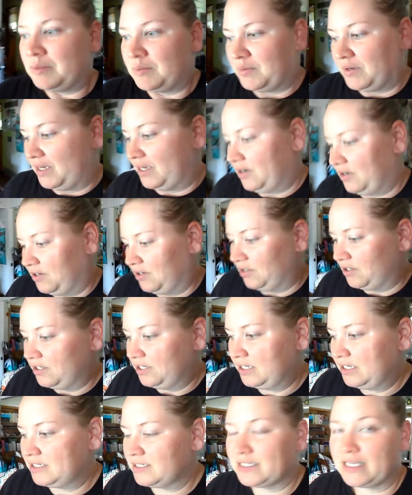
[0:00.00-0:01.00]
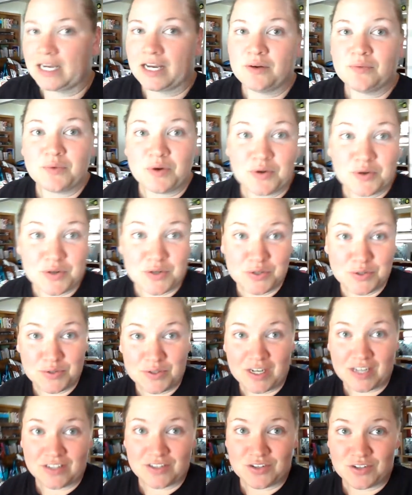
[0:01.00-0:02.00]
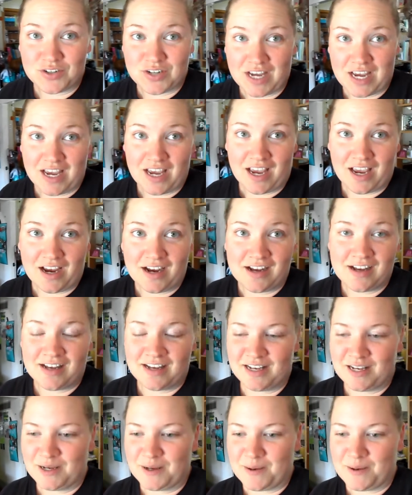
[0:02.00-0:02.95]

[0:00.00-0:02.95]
But we got our second Roku yesterday